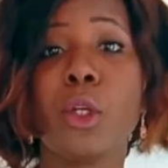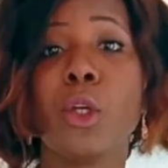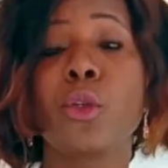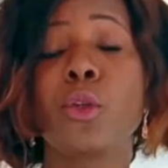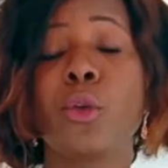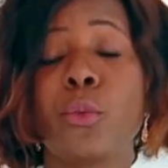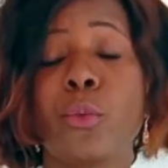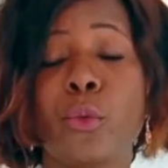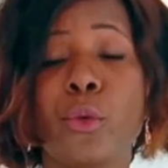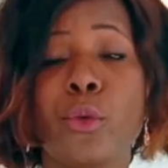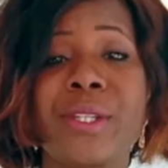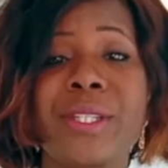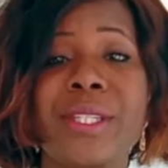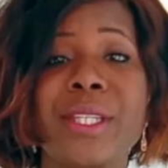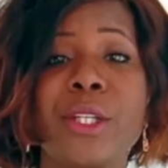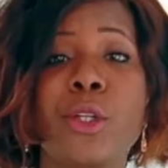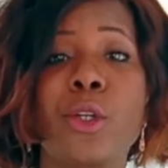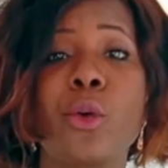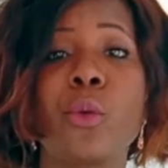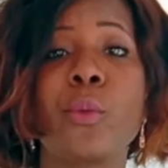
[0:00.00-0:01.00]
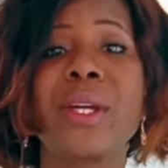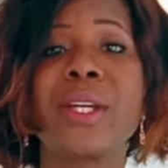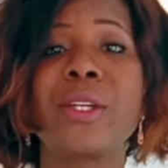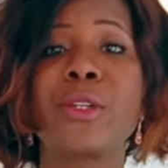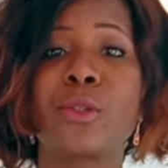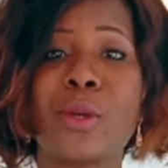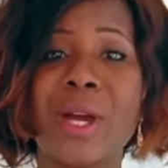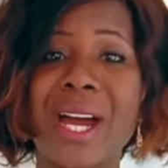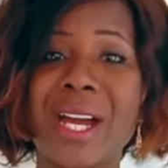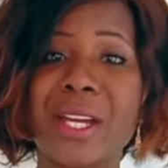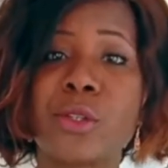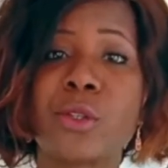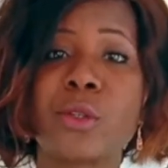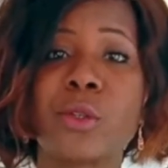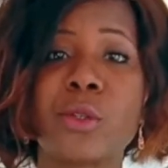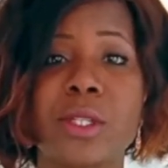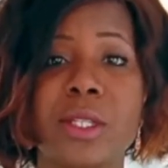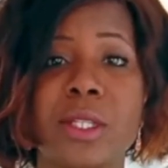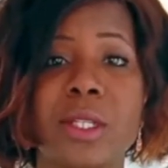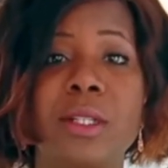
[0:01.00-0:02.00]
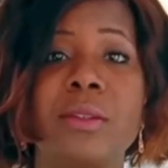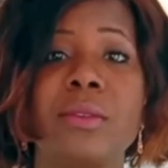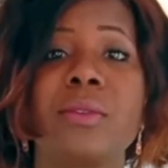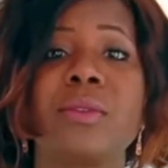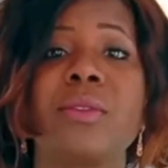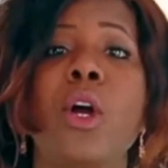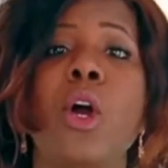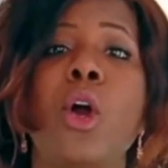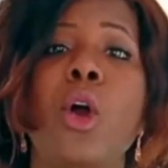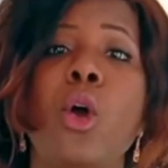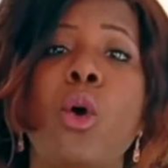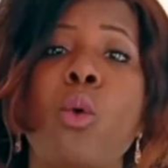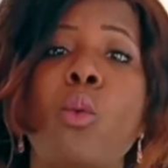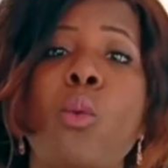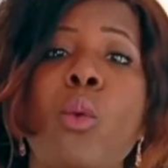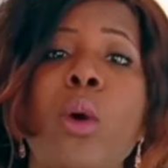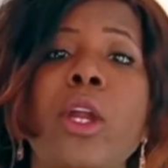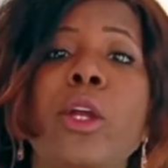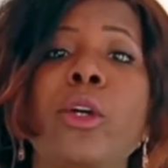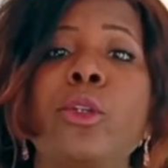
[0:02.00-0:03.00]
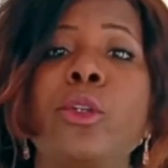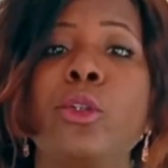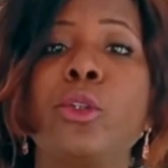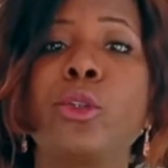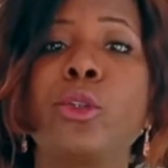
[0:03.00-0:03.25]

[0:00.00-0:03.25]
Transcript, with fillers: the first takeaway is to ask yourself what are the